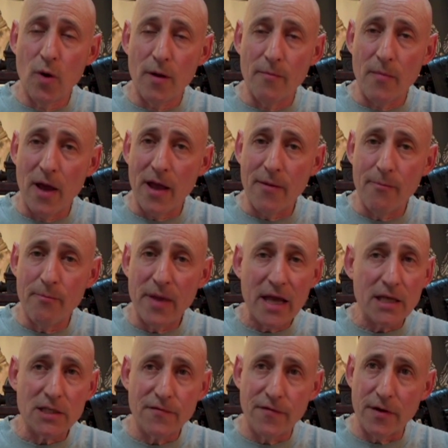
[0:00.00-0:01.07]
My
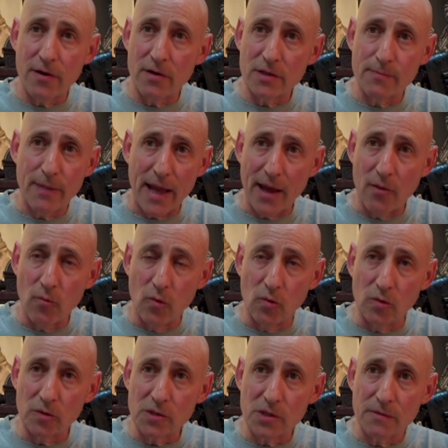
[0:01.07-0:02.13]
biggest fear is blank
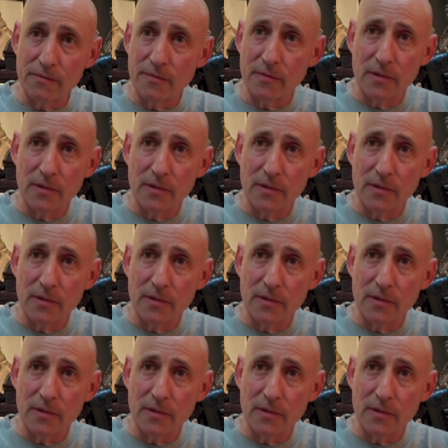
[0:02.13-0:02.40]
walls.